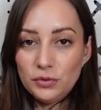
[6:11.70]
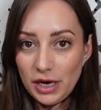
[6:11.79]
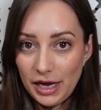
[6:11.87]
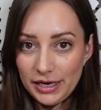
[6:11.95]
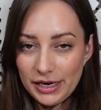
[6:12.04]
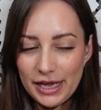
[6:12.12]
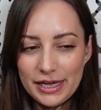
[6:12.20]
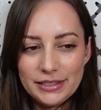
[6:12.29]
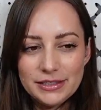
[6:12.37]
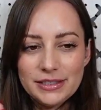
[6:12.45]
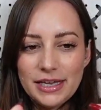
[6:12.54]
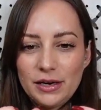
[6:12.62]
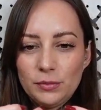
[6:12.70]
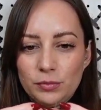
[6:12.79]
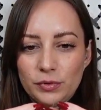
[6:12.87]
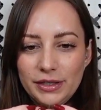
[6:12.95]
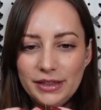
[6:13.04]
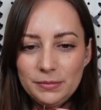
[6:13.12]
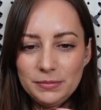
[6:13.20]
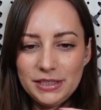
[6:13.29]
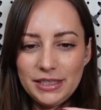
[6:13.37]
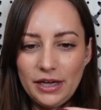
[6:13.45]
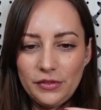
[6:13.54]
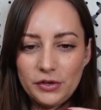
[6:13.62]
cut ends and bring them
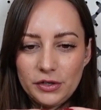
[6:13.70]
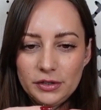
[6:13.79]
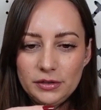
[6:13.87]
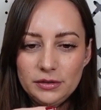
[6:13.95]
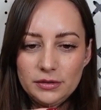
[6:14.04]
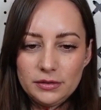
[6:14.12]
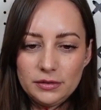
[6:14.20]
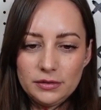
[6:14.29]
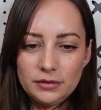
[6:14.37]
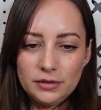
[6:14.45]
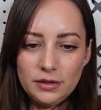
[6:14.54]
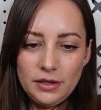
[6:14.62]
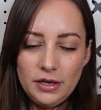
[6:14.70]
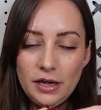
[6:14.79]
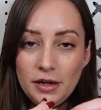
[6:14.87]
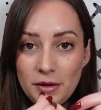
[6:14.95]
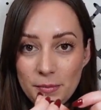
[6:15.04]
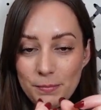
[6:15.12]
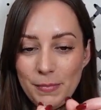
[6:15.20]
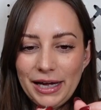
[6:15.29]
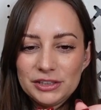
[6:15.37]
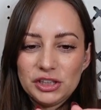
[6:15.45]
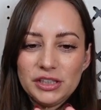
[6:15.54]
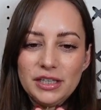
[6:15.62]
together,
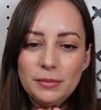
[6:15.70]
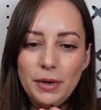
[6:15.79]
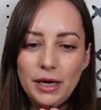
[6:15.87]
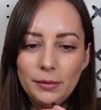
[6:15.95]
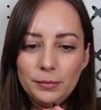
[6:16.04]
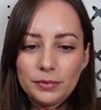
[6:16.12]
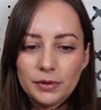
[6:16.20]
matching them up.